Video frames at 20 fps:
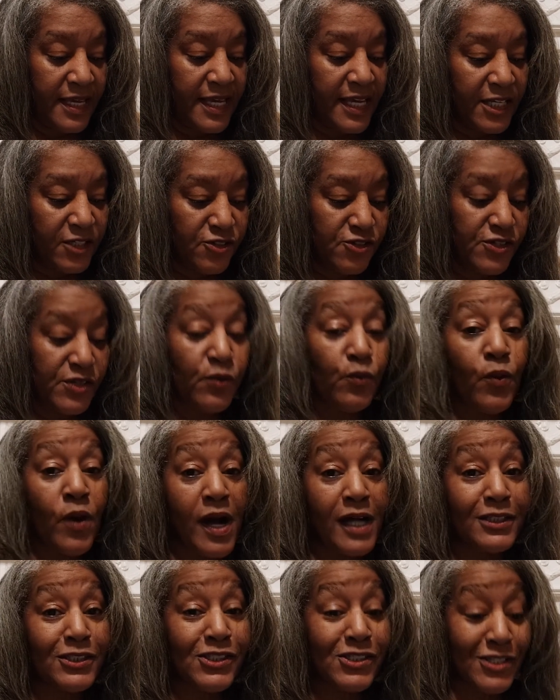and she
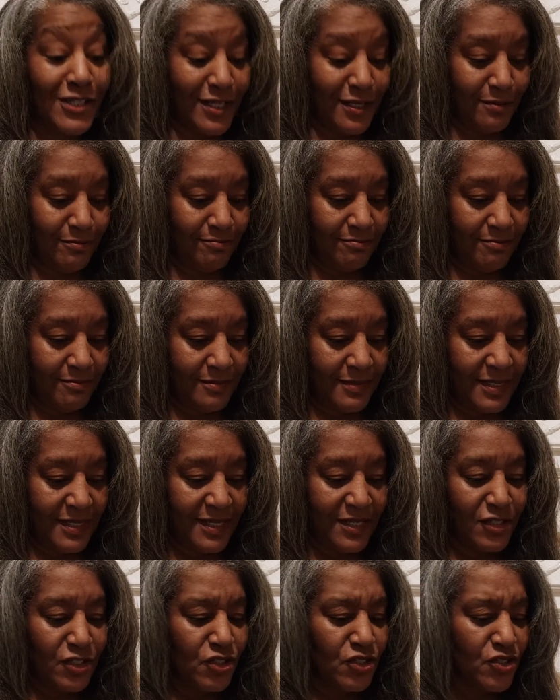watched him
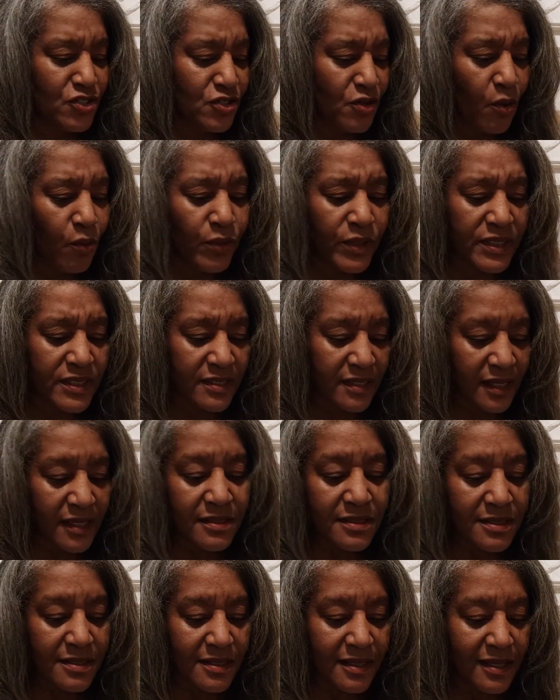so
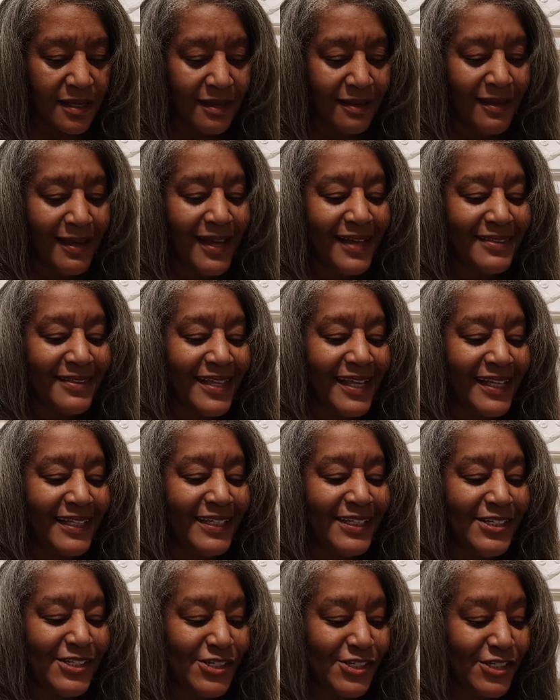intensely that
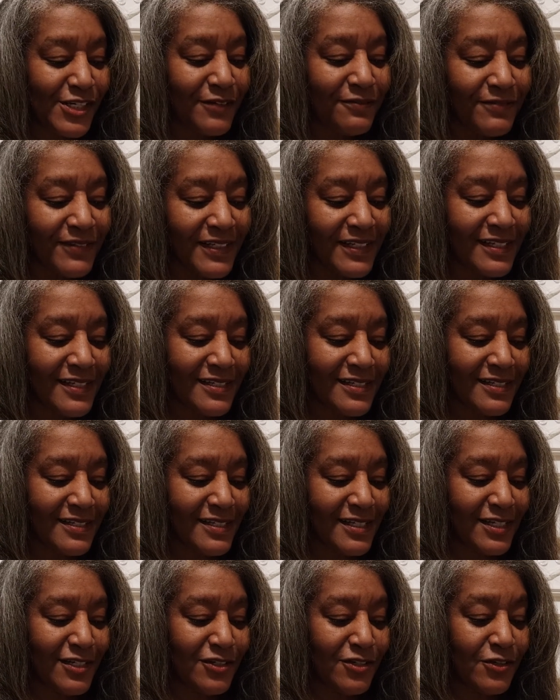he shifted his
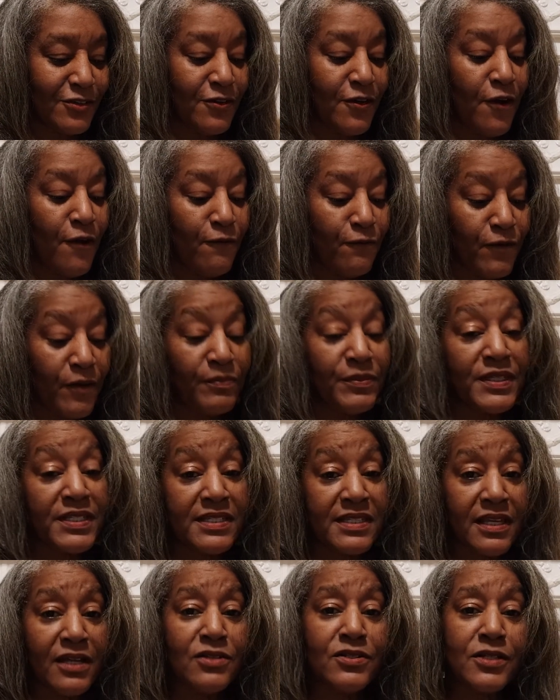attention from the
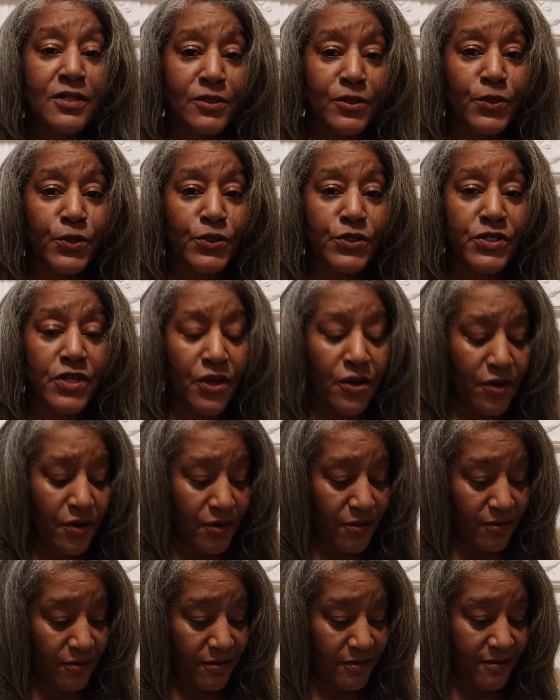sales clerk to
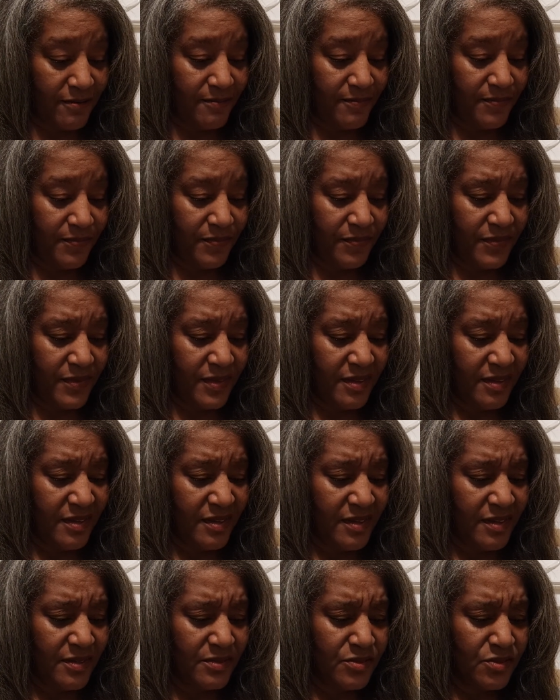her.
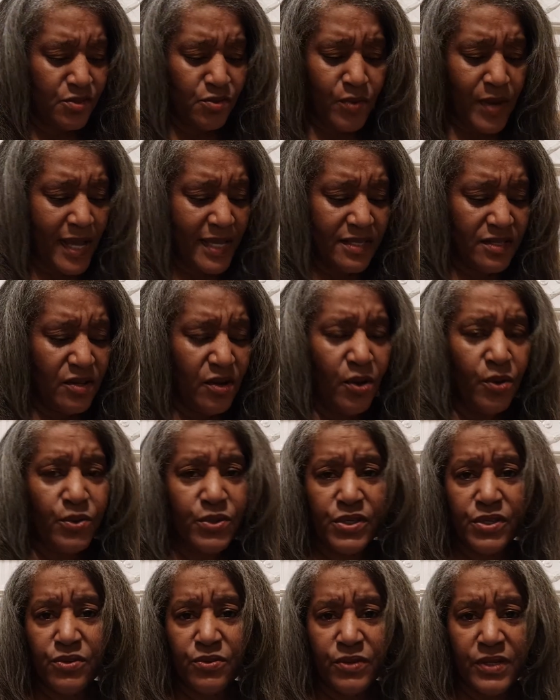"Do I know
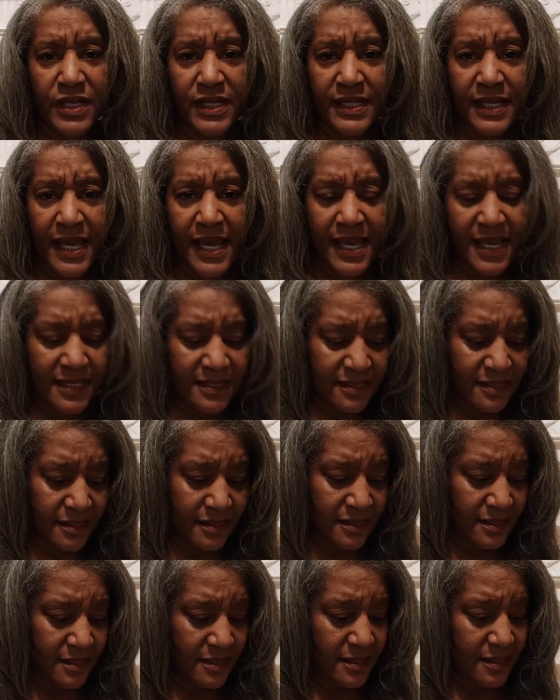you?" he'd asked.
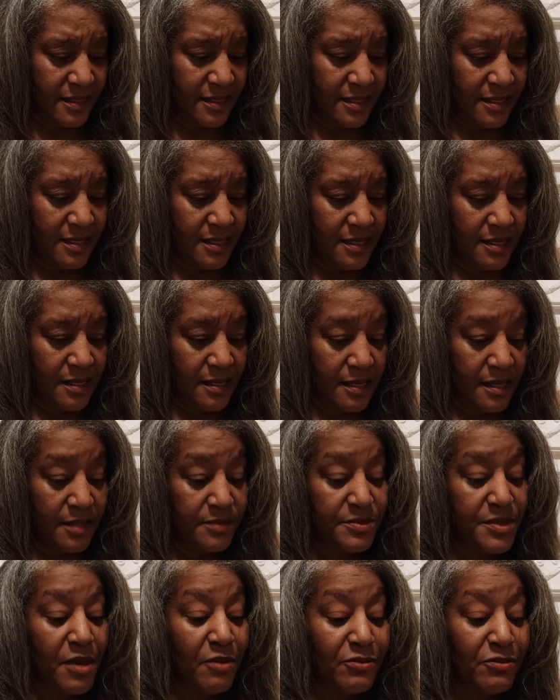
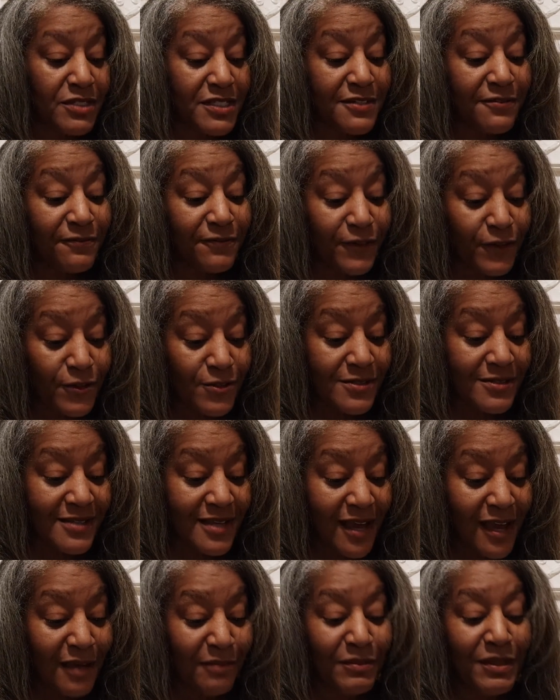That was the first
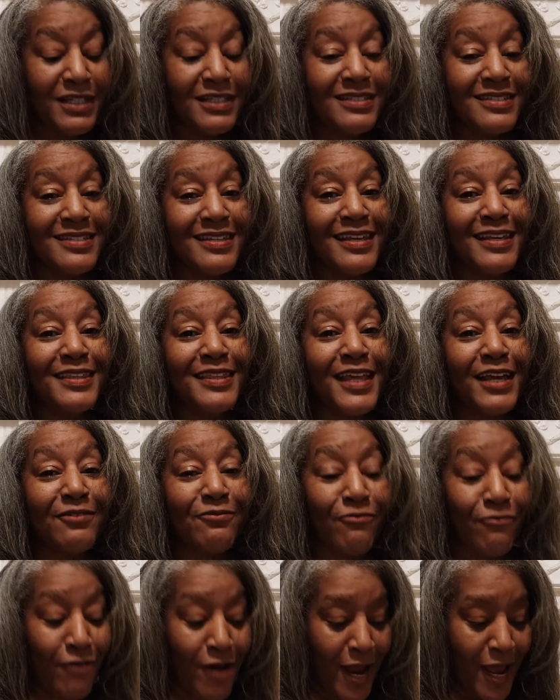time he'd seen that
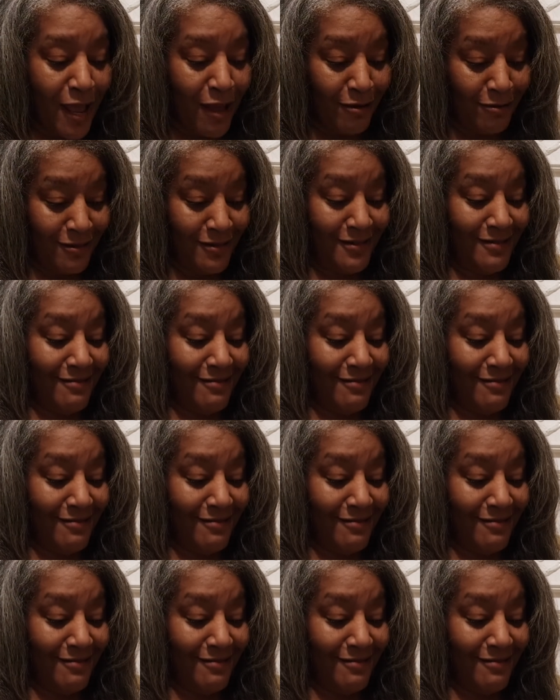frown.